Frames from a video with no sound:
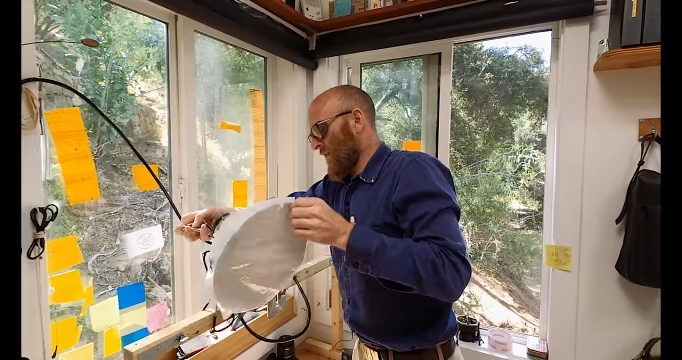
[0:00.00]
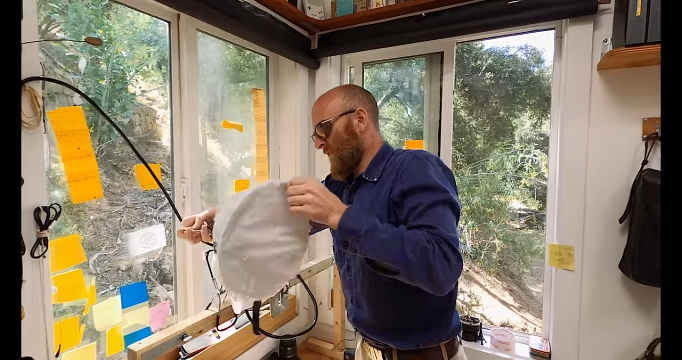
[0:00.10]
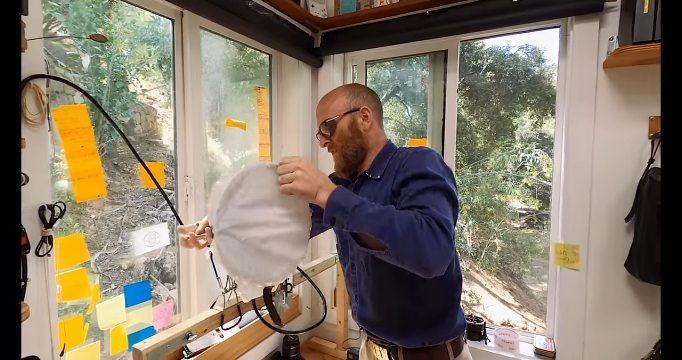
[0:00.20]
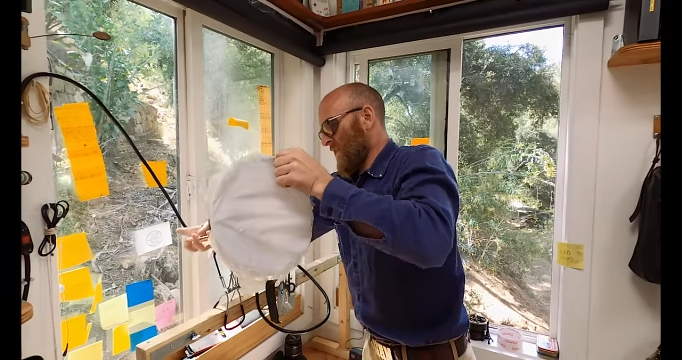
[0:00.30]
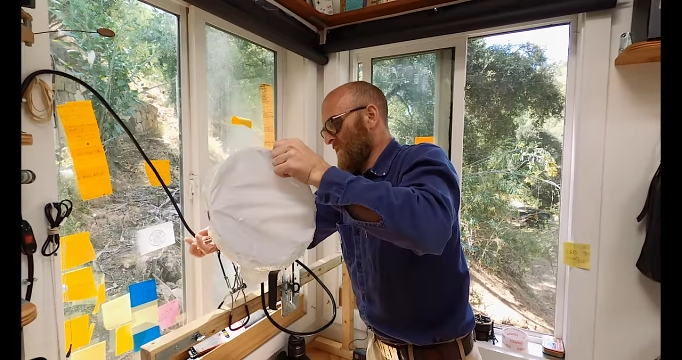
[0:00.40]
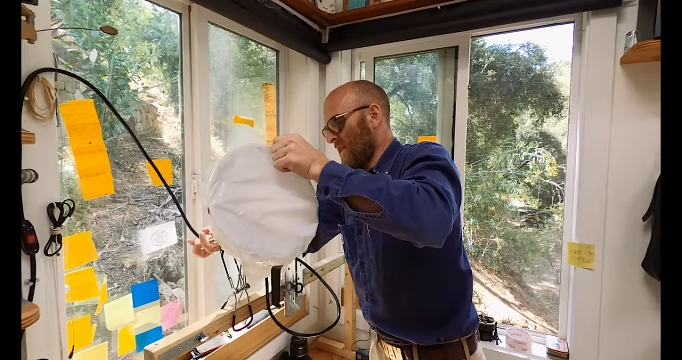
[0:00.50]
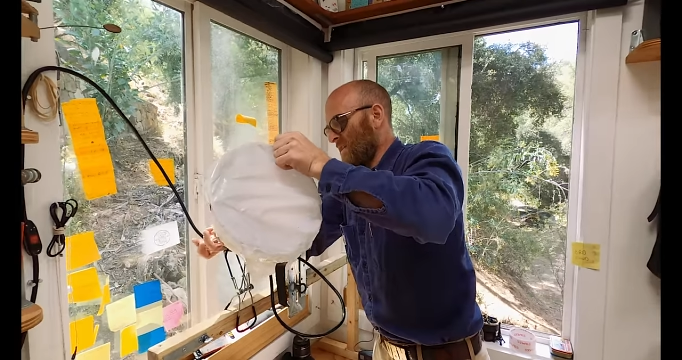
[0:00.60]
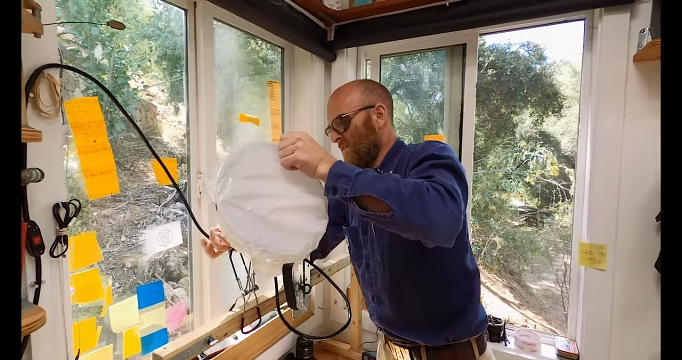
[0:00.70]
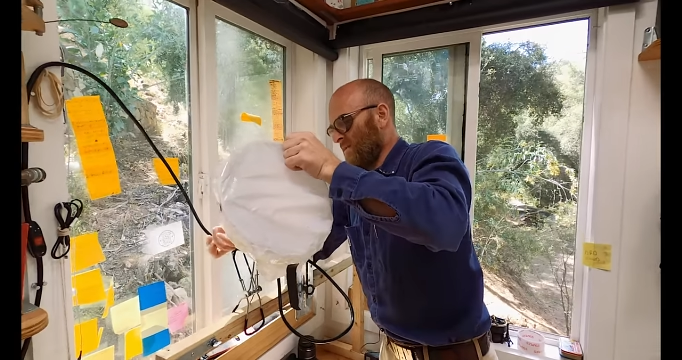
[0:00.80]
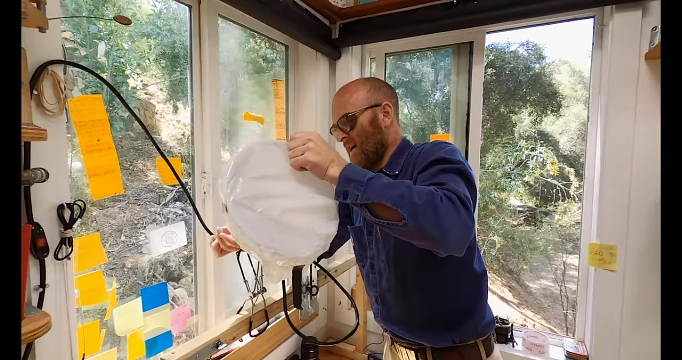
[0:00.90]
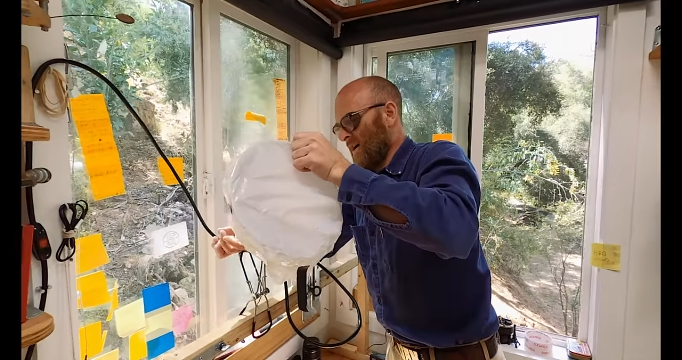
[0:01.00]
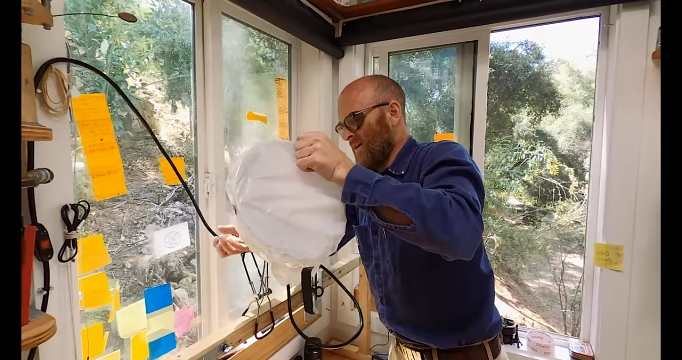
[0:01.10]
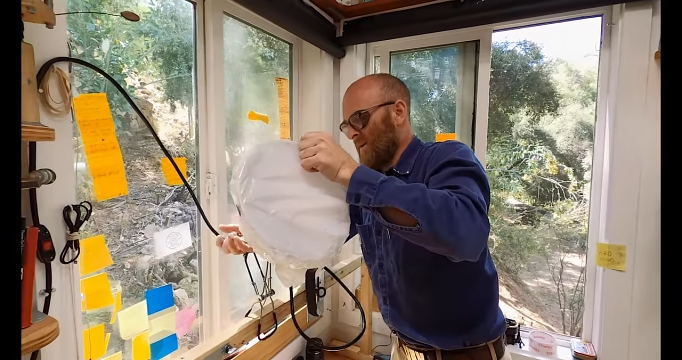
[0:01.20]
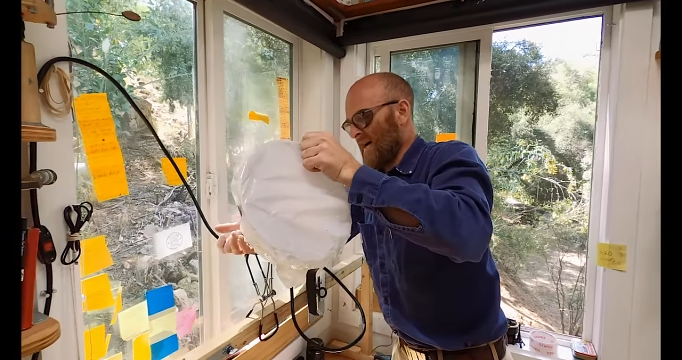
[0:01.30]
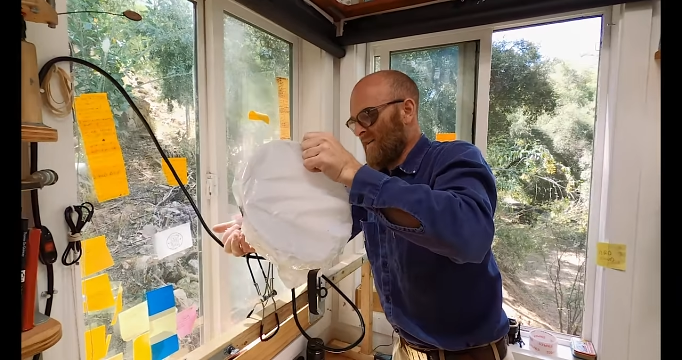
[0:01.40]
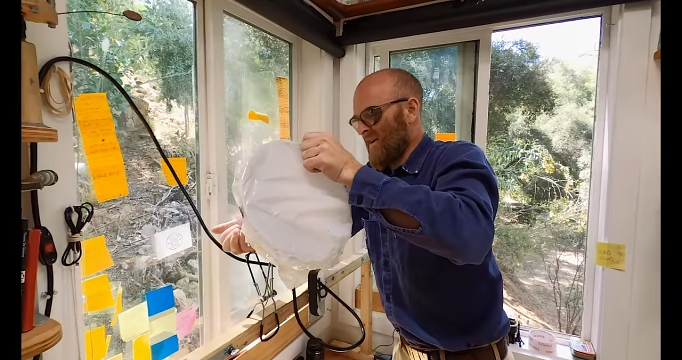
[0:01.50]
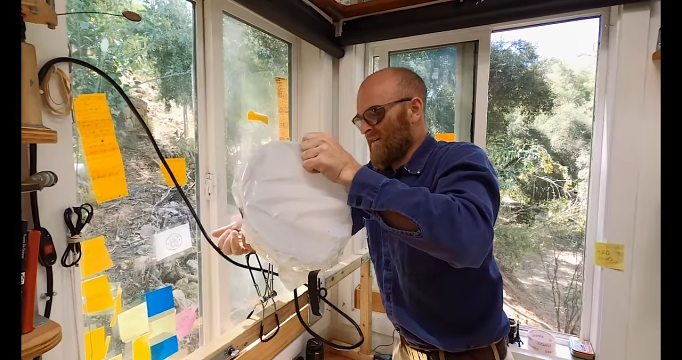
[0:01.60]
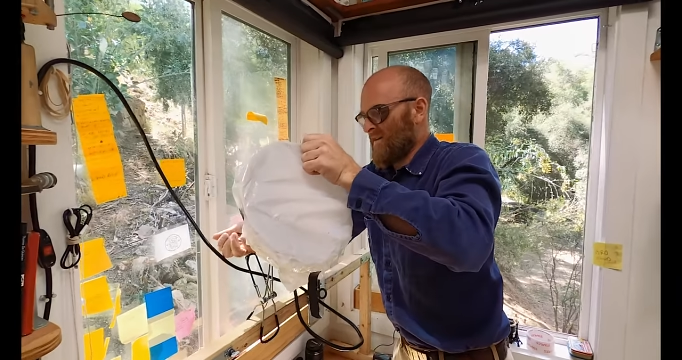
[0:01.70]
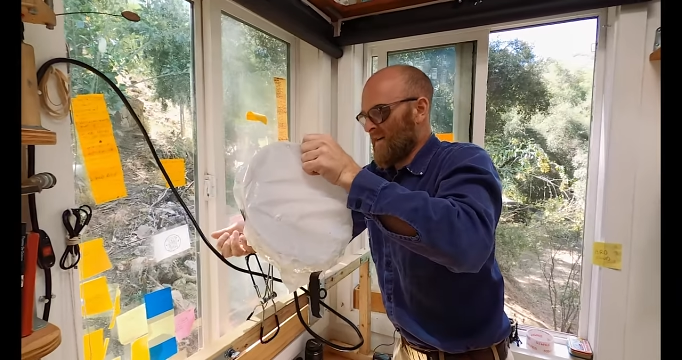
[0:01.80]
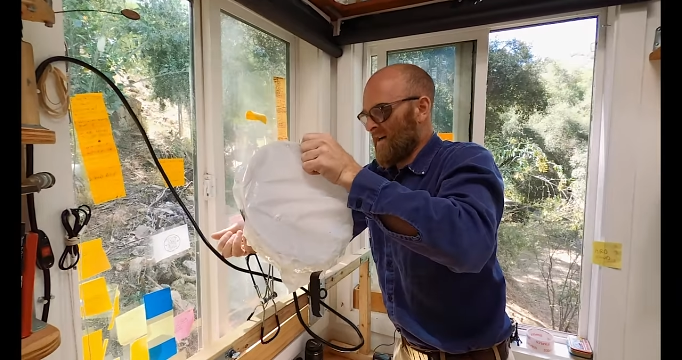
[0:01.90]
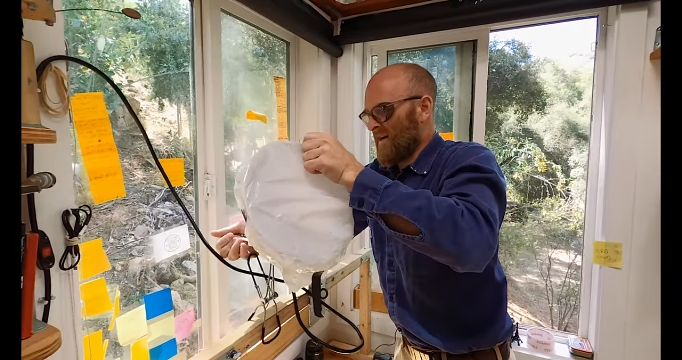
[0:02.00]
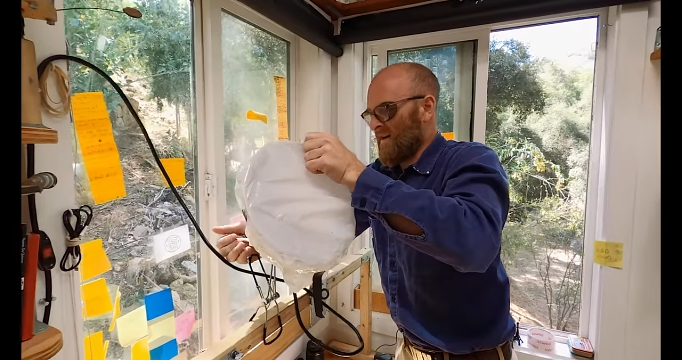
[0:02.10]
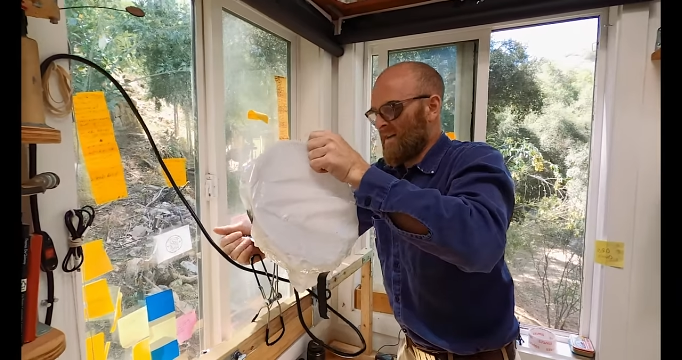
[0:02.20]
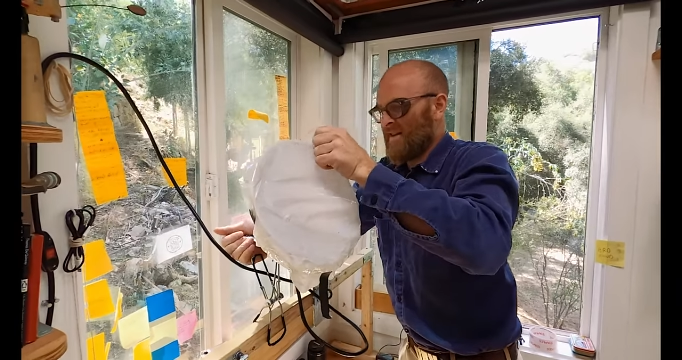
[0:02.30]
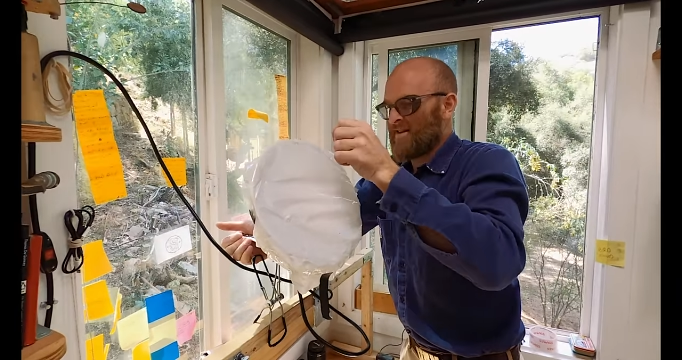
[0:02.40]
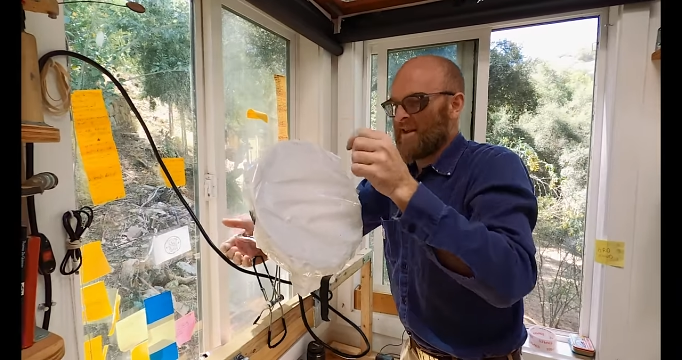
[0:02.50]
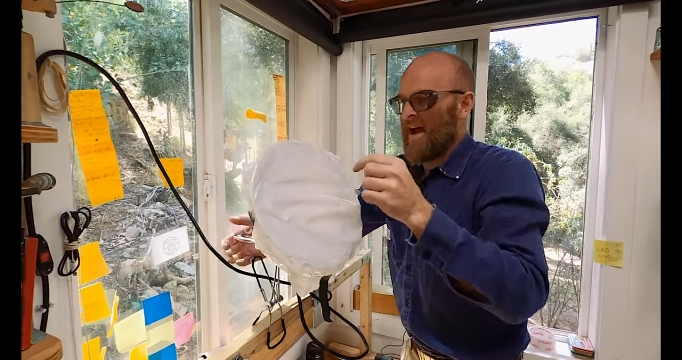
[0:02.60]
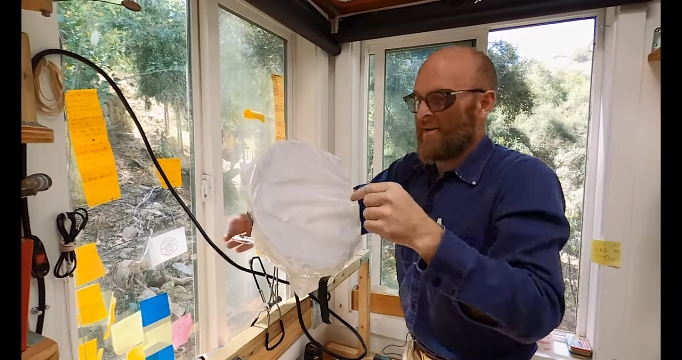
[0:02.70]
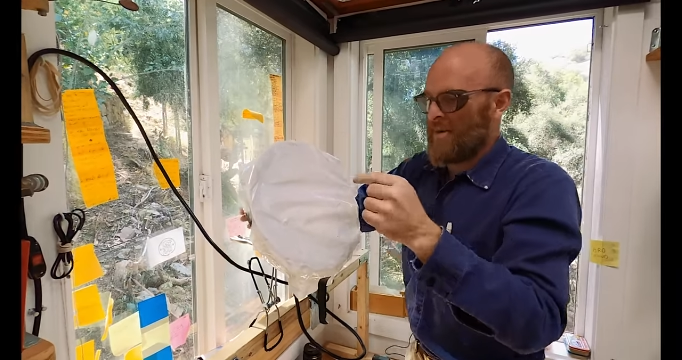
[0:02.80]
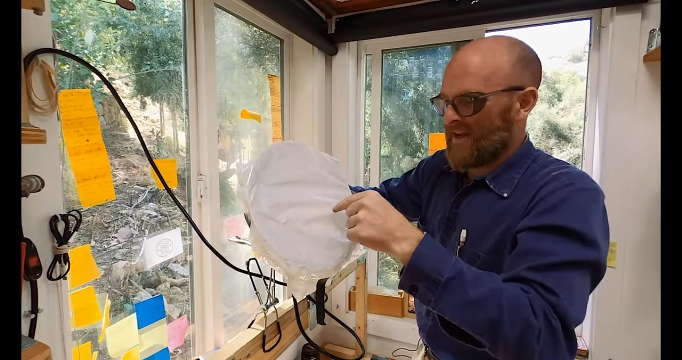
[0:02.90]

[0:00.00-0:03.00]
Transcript: of the things I don't talk about is uh, how to make a